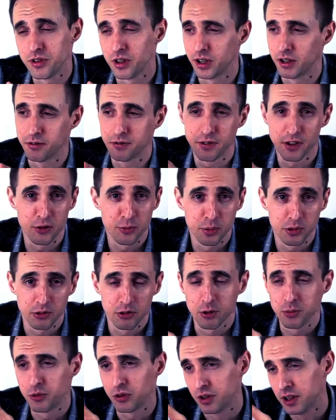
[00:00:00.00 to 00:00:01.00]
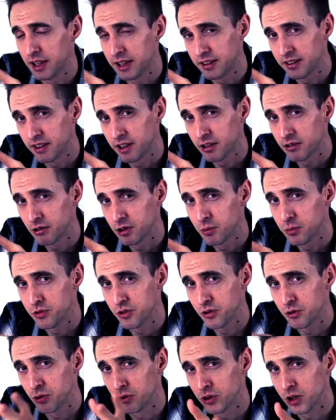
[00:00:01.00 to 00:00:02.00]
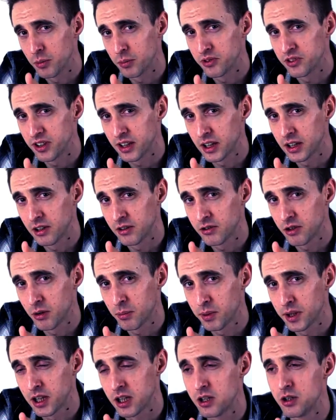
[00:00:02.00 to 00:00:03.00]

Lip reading: like Facebook groups or LinkedIn groups that talk on a particular topic?